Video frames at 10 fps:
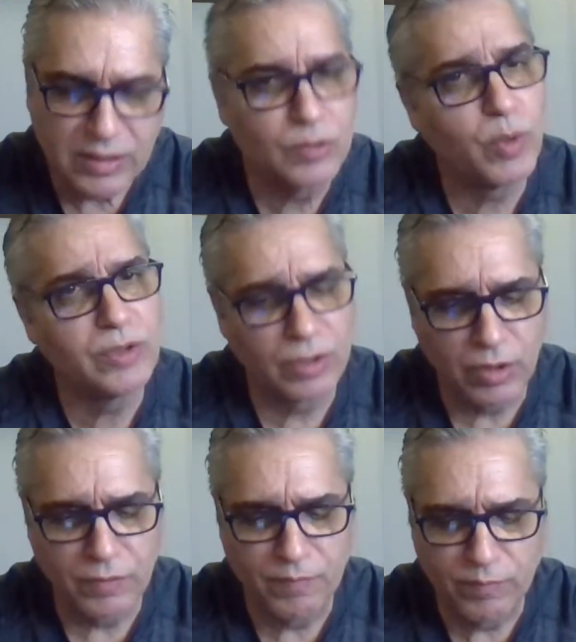
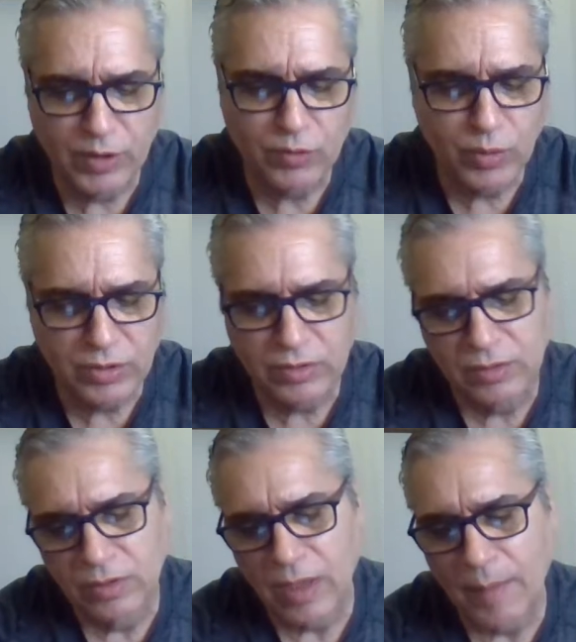
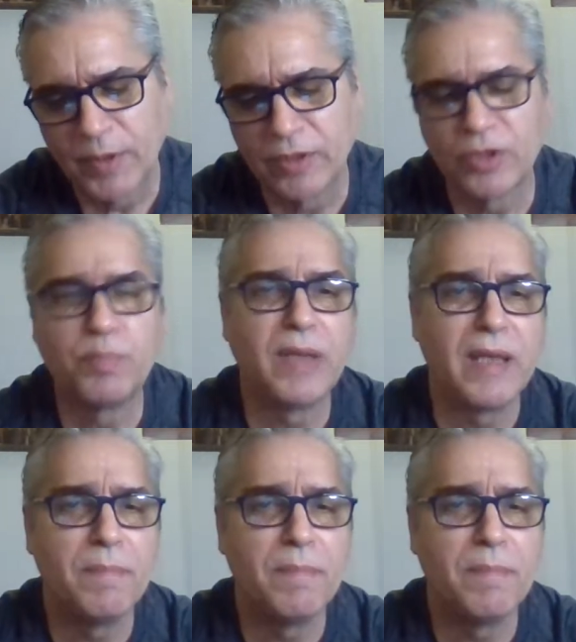I'm going to just play